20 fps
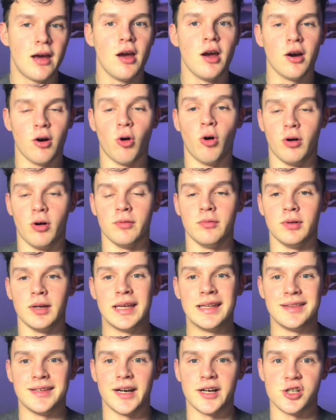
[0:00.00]
or
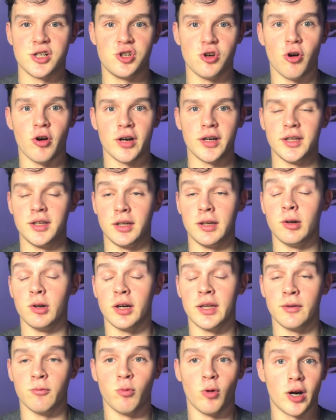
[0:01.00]
in their journey
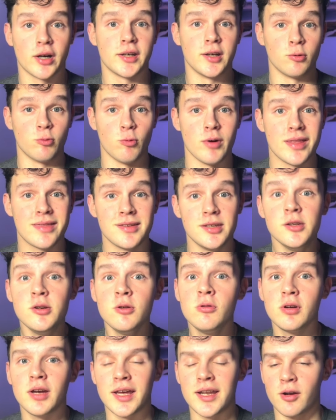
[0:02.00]
in working with
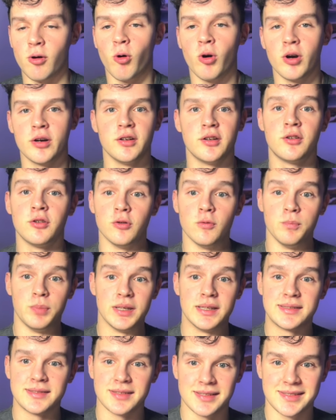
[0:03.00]
you in order to
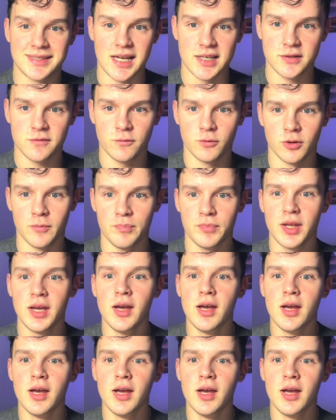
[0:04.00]
be successful.